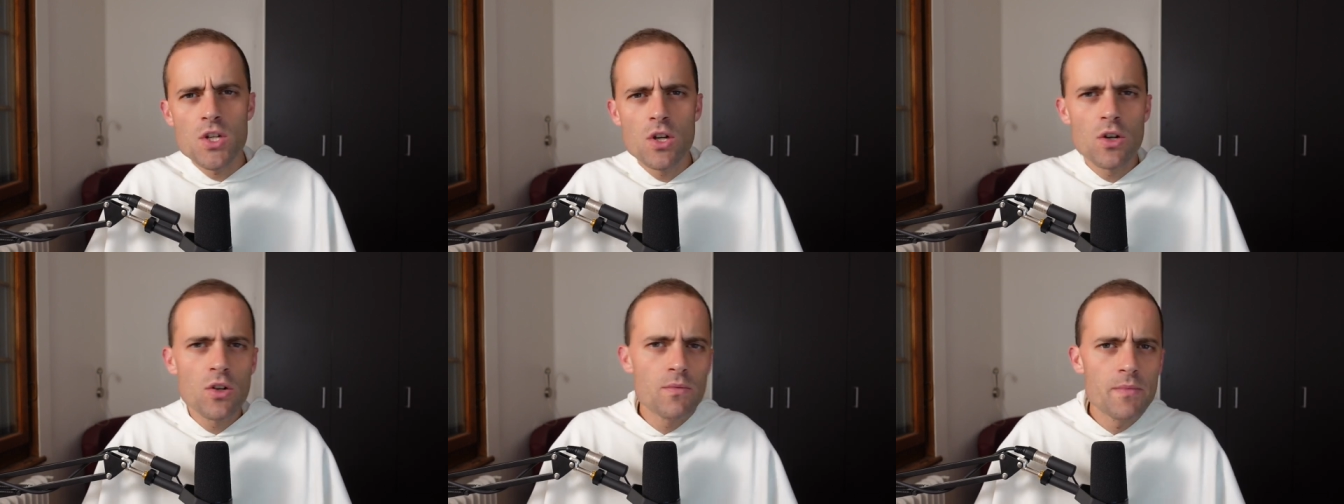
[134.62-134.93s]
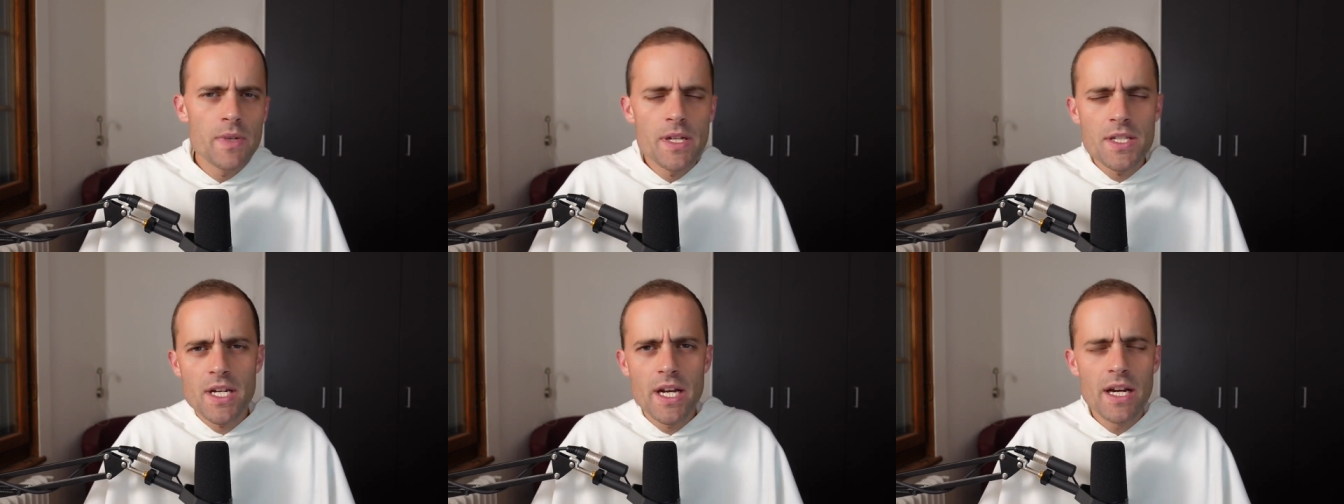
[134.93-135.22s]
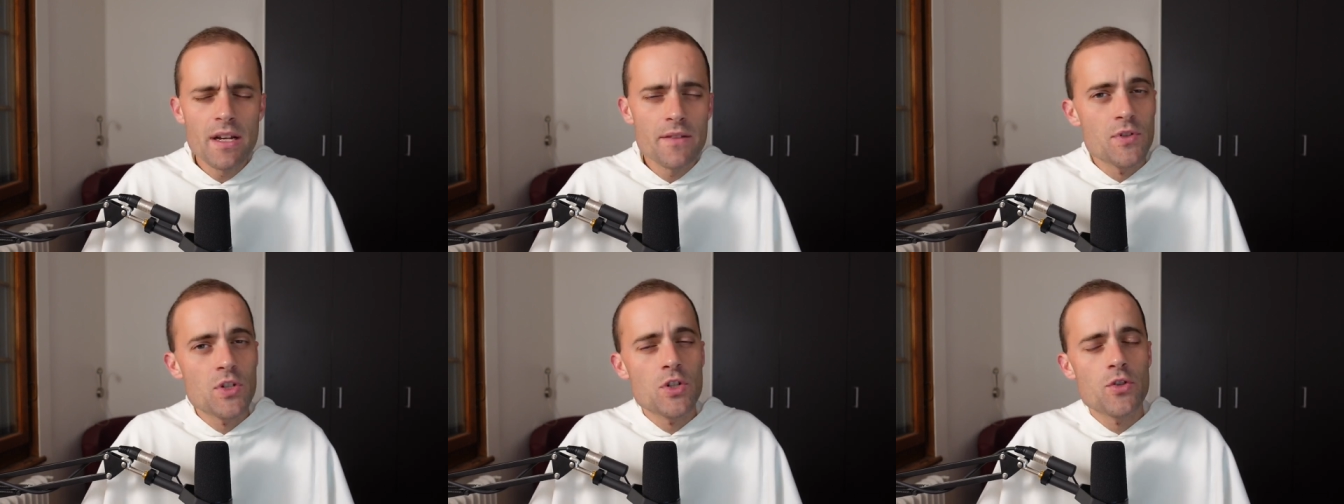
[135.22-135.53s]
So it's a
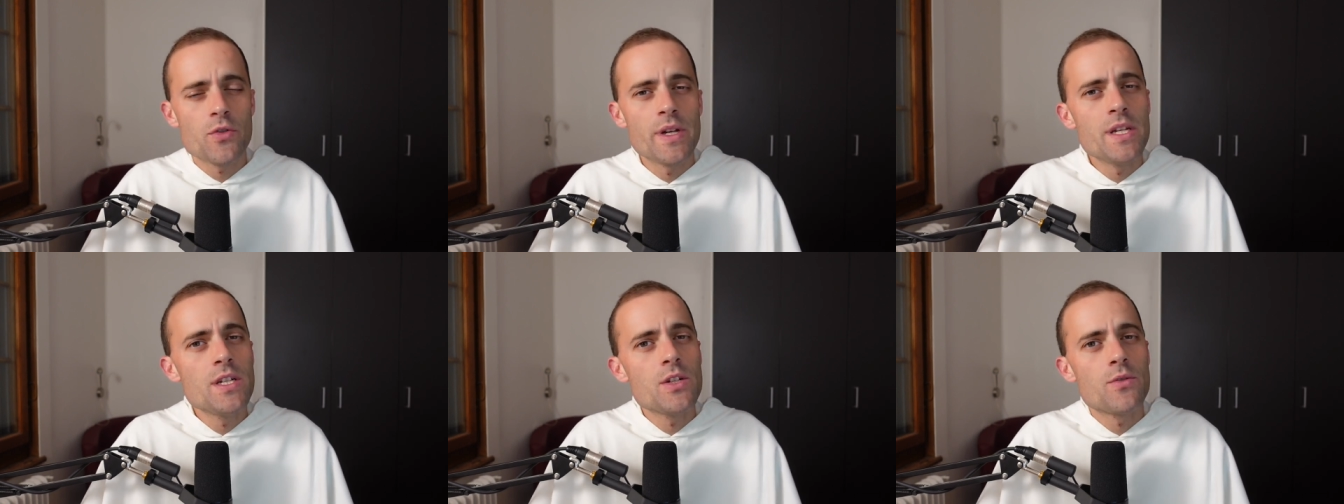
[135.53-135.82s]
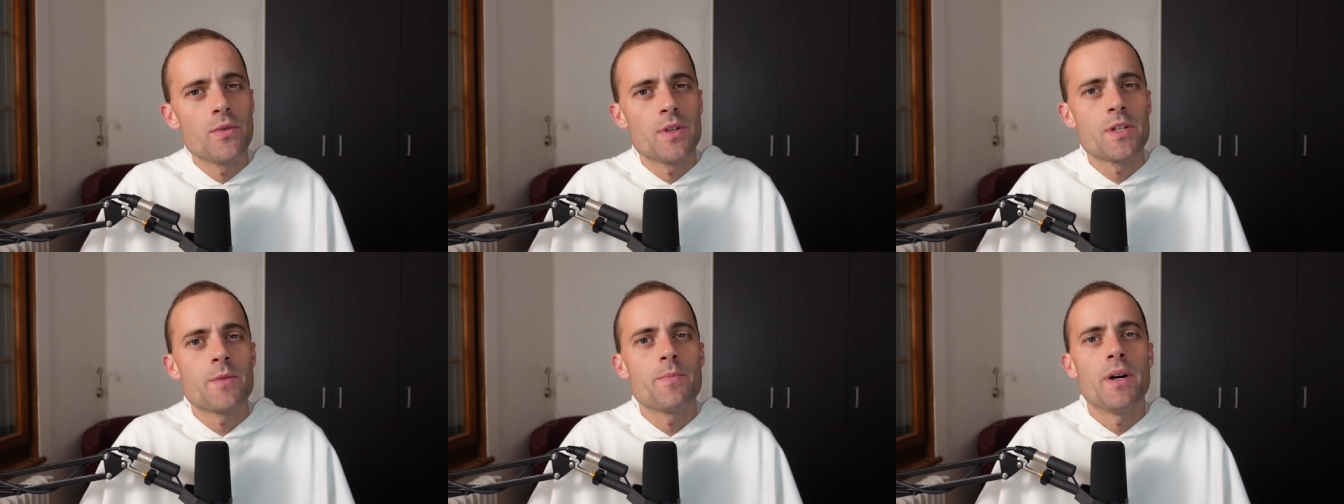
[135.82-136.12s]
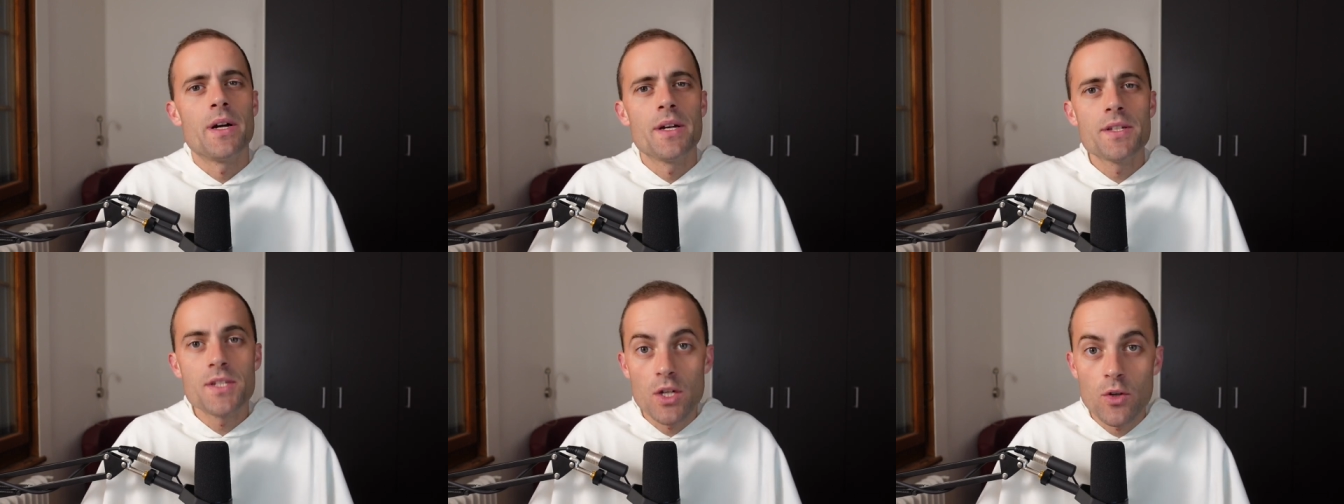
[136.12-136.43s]
kind of strange
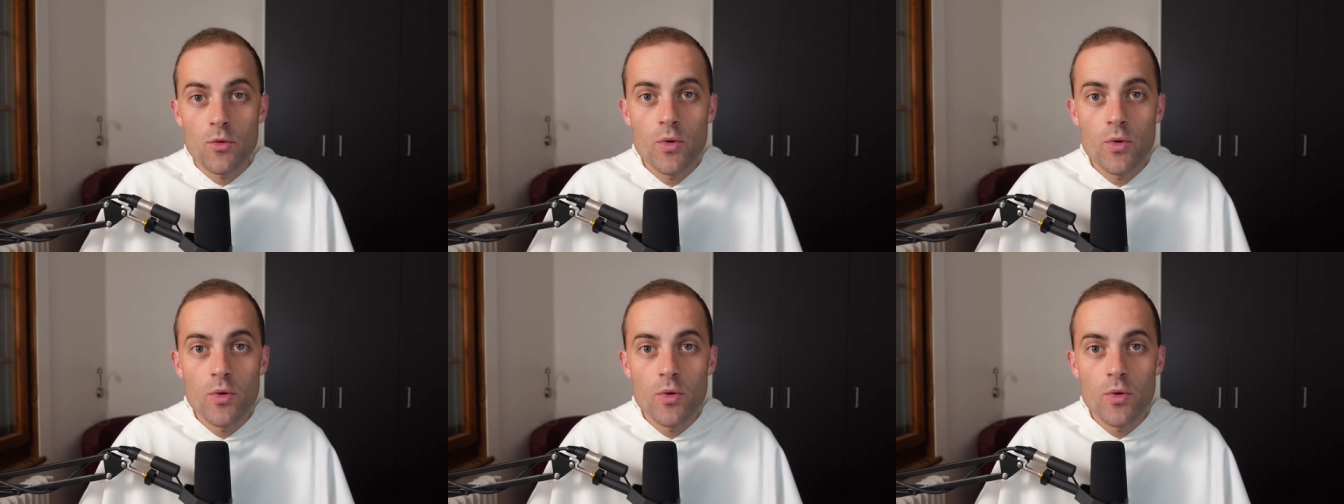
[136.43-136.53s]
response,